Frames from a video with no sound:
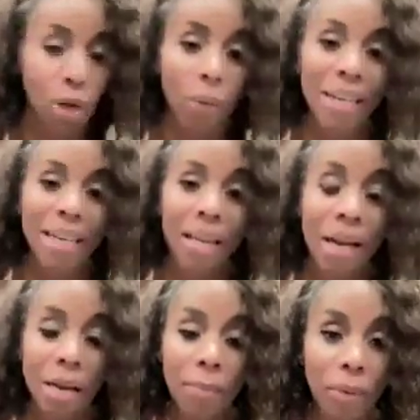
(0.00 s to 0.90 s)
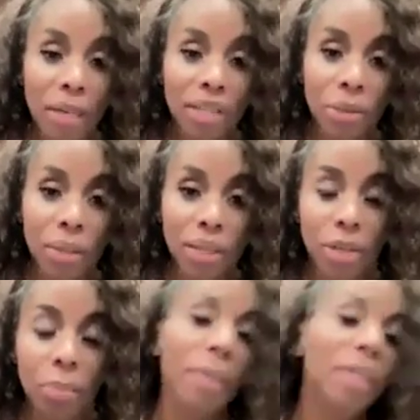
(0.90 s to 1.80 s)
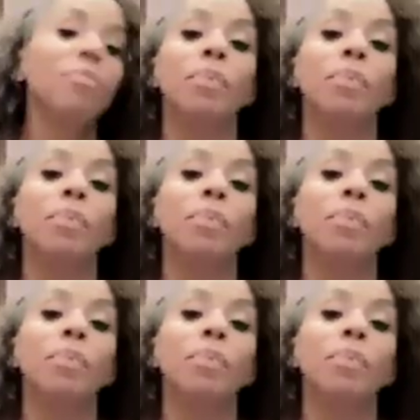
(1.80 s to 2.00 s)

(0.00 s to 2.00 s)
we're gonna come and we're gonna do a little bit of